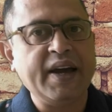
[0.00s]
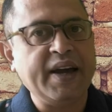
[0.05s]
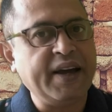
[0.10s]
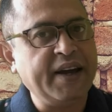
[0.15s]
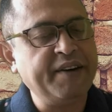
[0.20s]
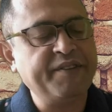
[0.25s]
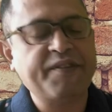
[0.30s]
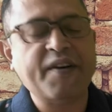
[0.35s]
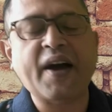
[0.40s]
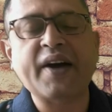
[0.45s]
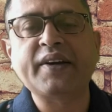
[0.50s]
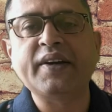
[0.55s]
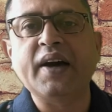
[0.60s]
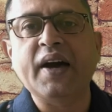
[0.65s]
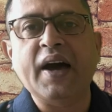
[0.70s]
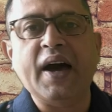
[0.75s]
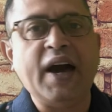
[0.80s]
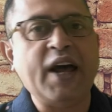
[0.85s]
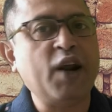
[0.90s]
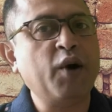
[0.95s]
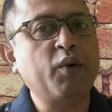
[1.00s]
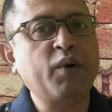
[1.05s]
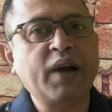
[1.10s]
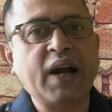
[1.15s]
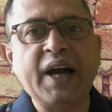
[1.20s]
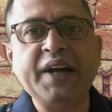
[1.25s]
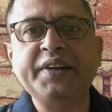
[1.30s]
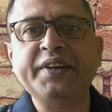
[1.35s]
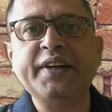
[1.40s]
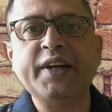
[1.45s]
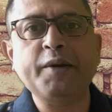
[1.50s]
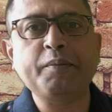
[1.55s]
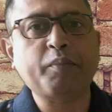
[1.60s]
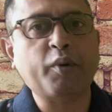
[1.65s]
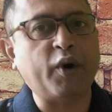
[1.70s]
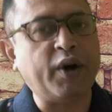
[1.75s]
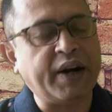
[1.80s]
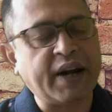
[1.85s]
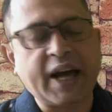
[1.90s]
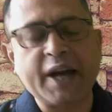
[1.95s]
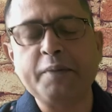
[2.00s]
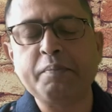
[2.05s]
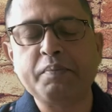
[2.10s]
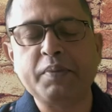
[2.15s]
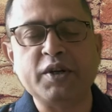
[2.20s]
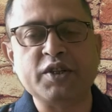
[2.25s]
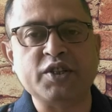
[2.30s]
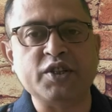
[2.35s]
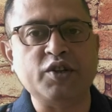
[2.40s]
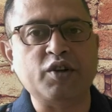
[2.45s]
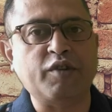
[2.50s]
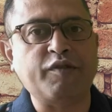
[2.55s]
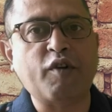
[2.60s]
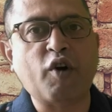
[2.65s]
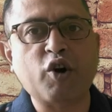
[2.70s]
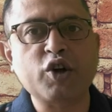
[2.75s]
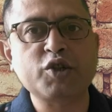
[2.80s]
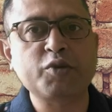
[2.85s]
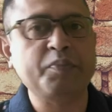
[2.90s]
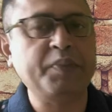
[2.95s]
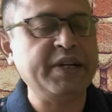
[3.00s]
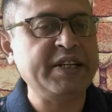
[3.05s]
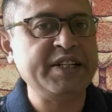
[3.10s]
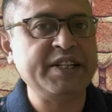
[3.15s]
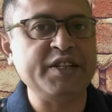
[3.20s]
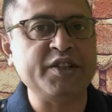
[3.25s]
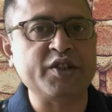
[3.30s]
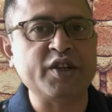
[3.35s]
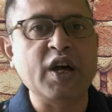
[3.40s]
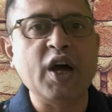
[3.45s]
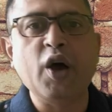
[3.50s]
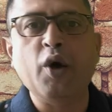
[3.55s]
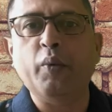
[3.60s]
In fact, around 99.9% percent of all species